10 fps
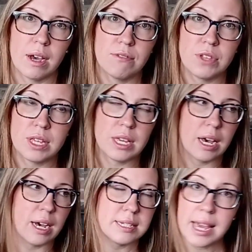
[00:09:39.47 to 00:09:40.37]

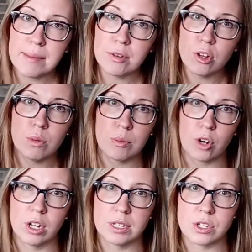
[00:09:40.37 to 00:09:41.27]
the table when we're
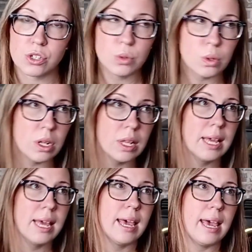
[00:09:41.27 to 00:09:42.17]
all done school.
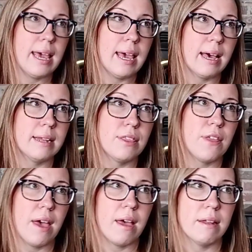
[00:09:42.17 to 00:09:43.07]
And
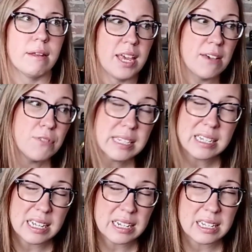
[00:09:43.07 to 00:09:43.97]
then if it's
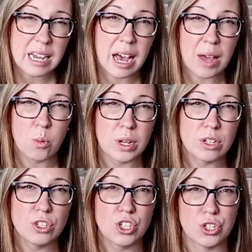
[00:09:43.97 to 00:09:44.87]
needed, I
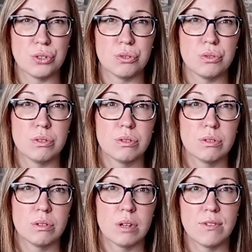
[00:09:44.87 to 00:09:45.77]
will do
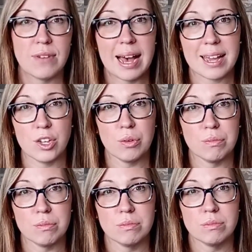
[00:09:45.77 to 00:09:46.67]
a
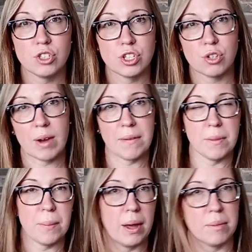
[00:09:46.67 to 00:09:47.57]
vacuum just around the
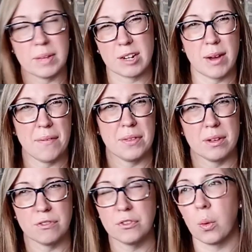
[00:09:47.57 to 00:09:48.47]
bottom, like around
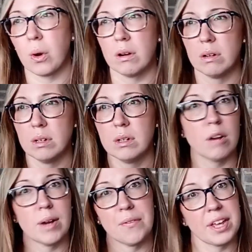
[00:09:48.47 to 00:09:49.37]
the floor,
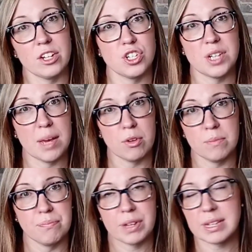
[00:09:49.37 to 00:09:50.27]
around the kitchen
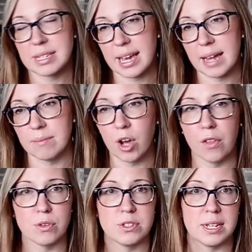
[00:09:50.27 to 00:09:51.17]
table. Because again, all
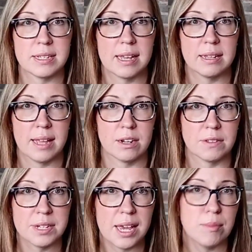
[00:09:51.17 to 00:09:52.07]
those things that land on the
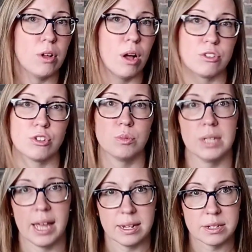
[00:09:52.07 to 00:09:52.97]
table also will
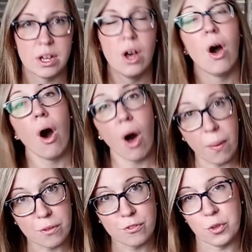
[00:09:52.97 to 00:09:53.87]
land
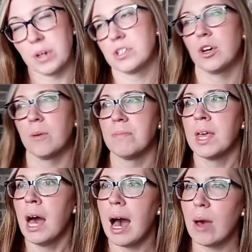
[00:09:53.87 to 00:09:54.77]
on the floor. So
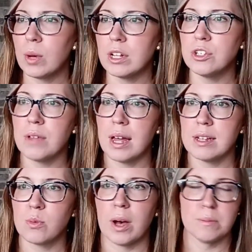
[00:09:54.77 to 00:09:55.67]
I will do that
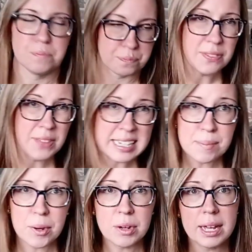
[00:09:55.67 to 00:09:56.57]
as well. That's
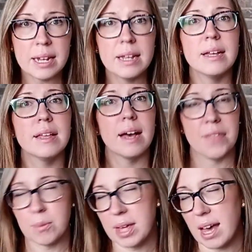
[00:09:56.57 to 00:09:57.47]
about it.
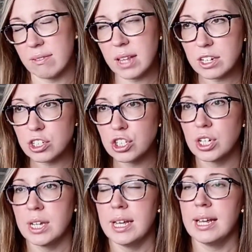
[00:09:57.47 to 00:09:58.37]
Then we have lunch.
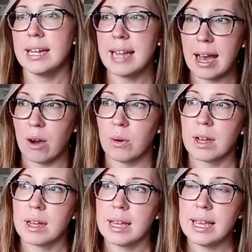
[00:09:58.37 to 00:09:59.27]
Now,
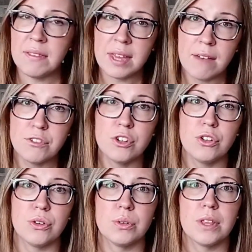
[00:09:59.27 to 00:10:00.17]
In the
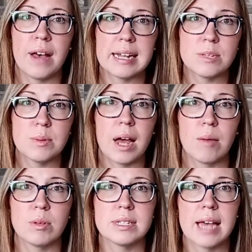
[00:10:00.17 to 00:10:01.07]
afternoon, that's when I
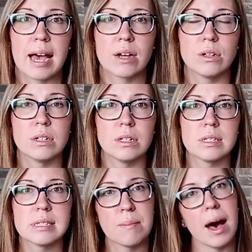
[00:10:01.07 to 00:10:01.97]
will tackle
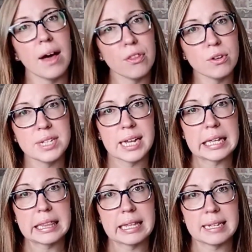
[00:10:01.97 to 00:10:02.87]
some other
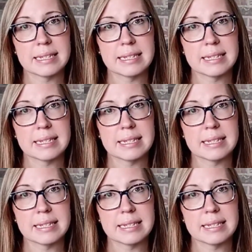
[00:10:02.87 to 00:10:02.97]
daily things